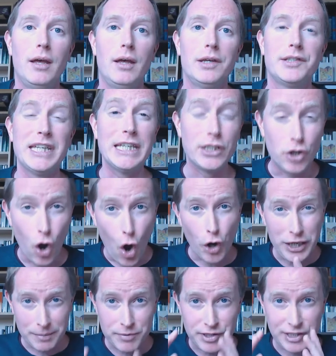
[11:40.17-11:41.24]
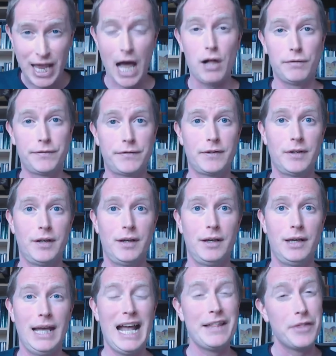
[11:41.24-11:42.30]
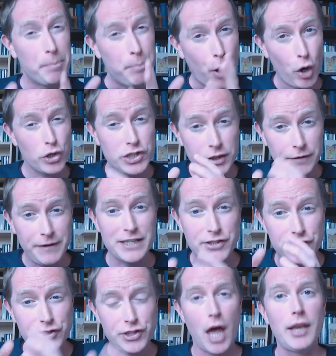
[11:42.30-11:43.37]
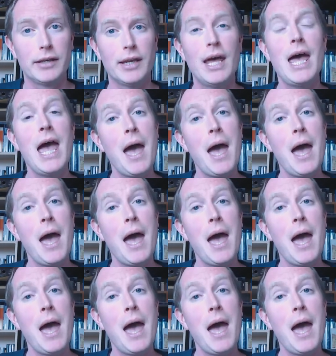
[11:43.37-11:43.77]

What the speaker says: See, God himself, in the person of his Son,